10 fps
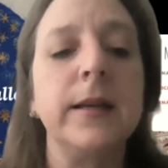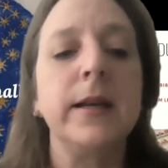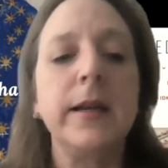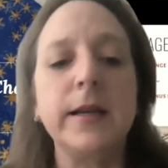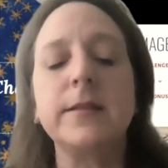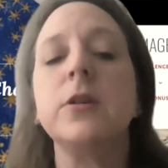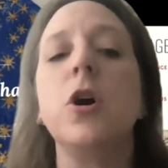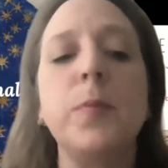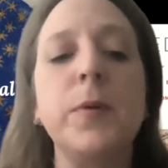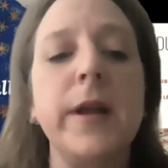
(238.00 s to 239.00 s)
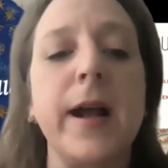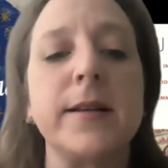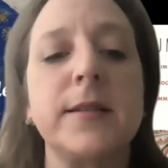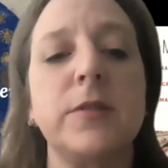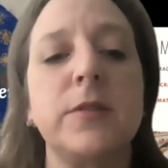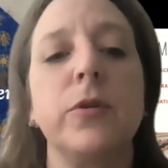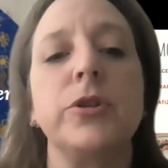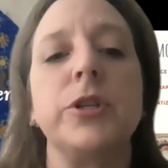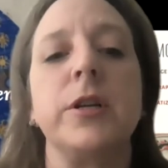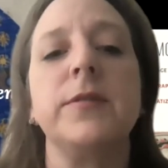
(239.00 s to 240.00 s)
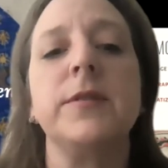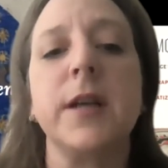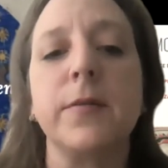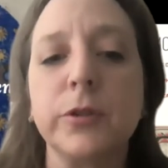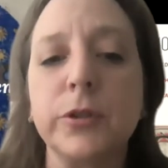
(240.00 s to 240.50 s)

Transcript: is an open access version of several new